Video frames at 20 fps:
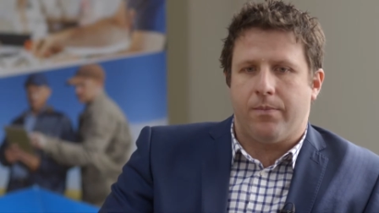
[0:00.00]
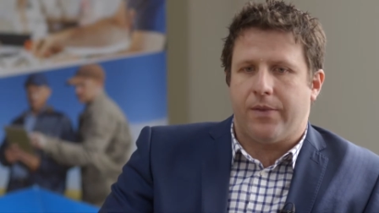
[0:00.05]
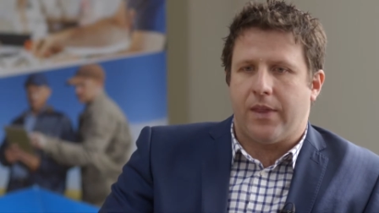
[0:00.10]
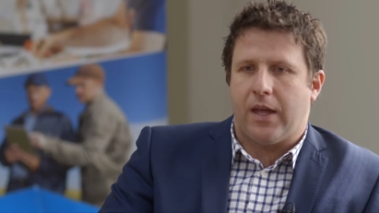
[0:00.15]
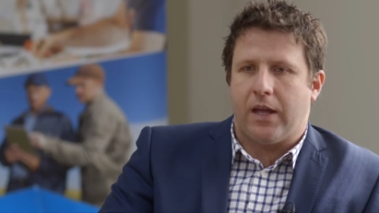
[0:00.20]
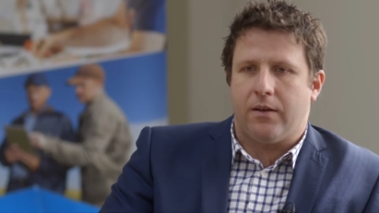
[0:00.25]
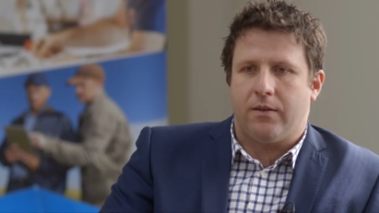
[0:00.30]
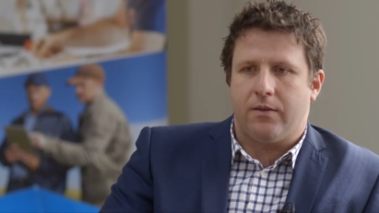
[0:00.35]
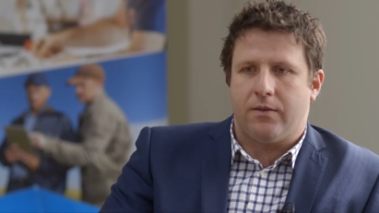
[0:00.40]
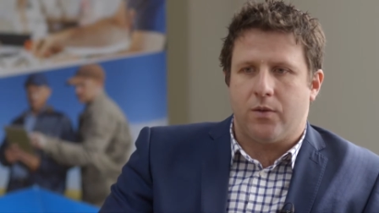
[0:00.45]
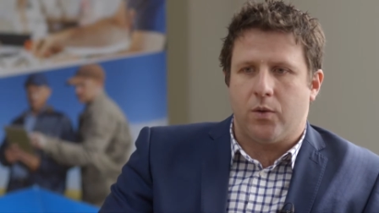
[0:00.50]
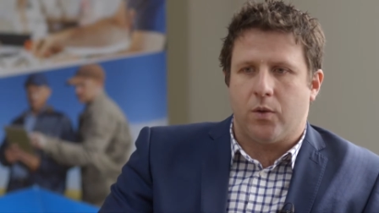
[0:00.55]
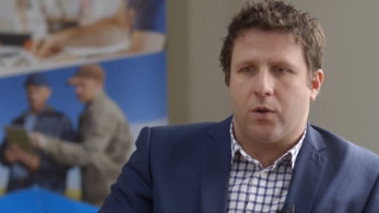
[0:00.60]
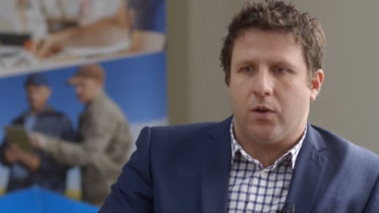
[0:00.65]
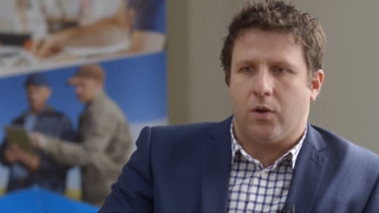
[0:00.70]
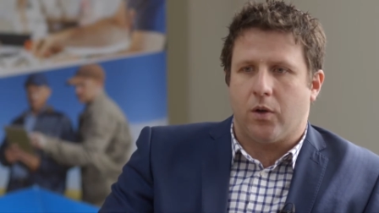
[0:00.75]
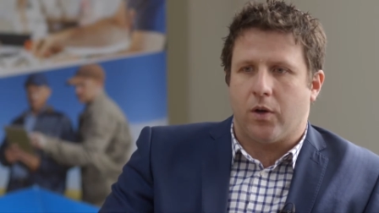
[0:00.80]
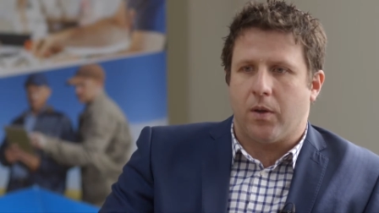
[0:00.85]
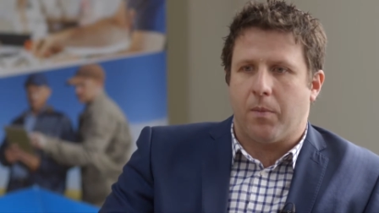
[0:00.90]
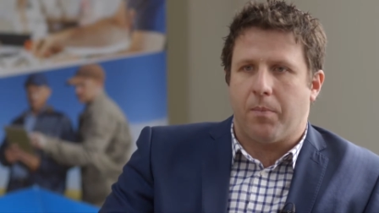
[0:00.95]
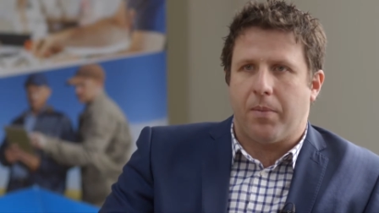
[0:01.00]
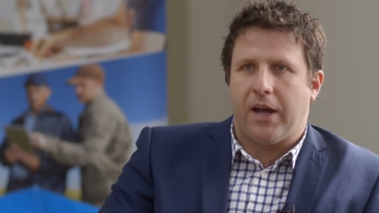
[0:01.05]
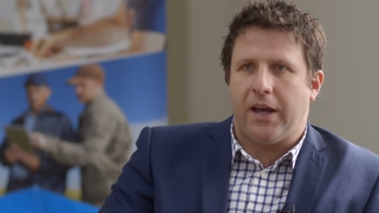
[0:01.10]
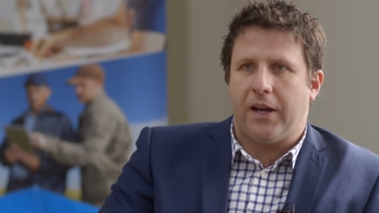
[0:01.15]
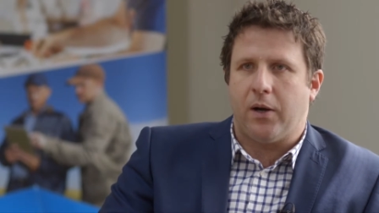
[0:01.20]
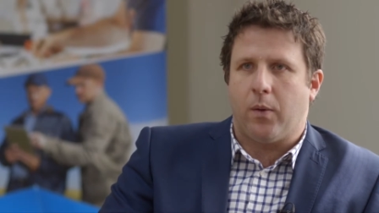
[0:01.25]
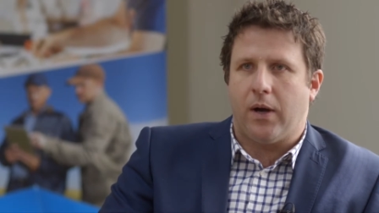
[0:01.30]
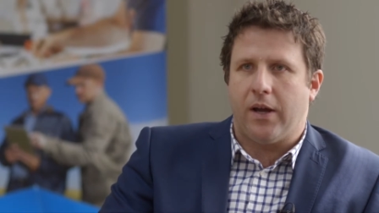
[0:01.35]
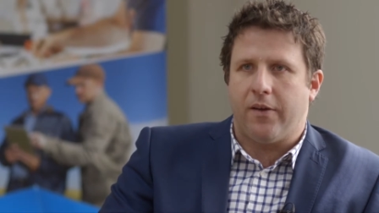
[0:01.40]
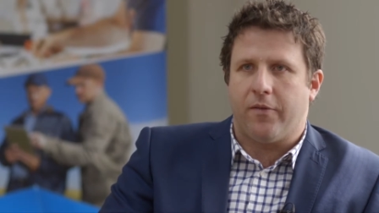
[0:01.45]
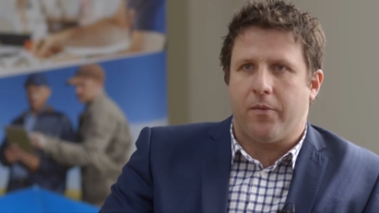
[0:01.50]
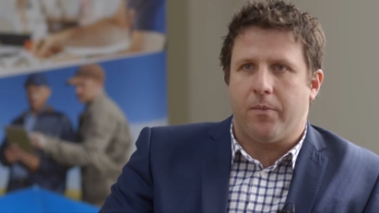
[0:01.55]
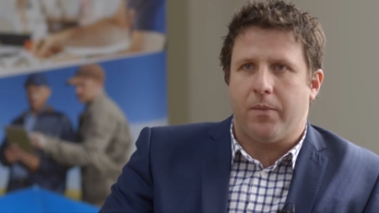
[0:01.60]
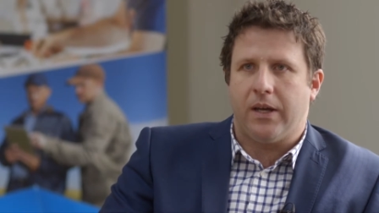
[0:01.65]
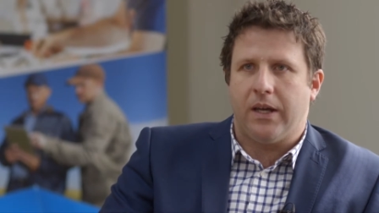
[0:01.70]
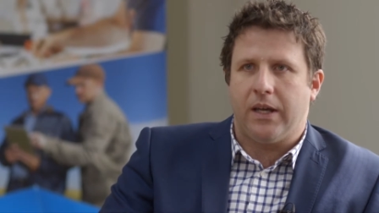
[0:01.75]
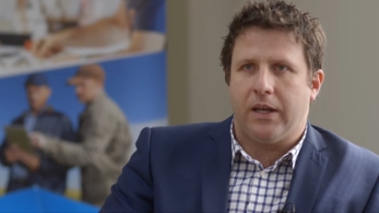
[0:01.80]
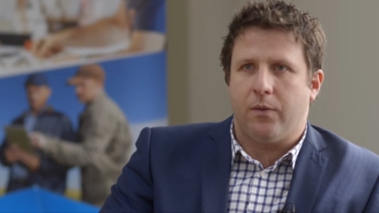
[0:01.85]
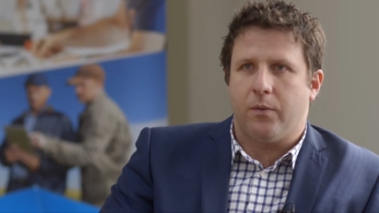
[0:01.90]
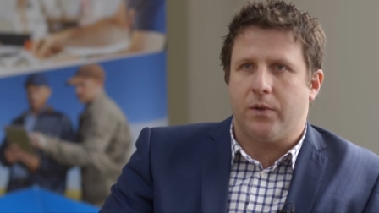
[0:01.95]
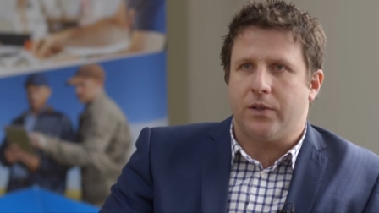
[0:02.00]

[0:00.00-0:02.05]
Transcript: that took a lot of the pain away for me,